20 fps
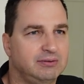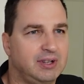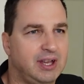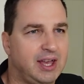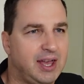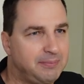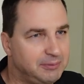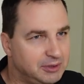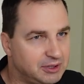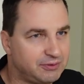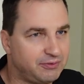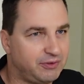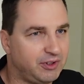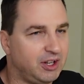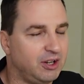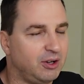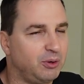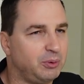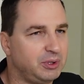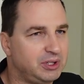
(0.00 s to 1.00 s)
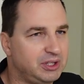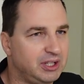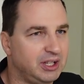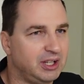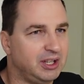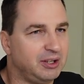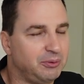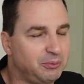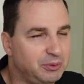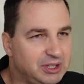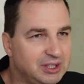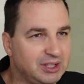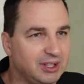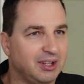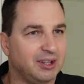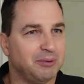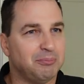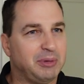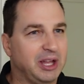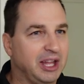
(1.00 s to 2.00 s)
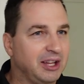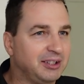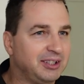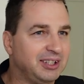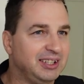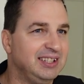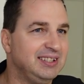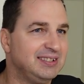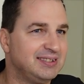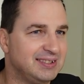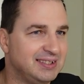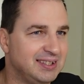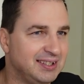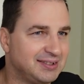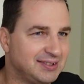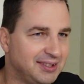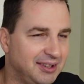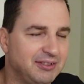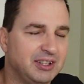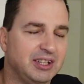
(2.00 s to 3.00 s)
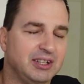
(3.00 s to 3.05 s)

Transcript: atmosphere with the with the balconies and the stuff.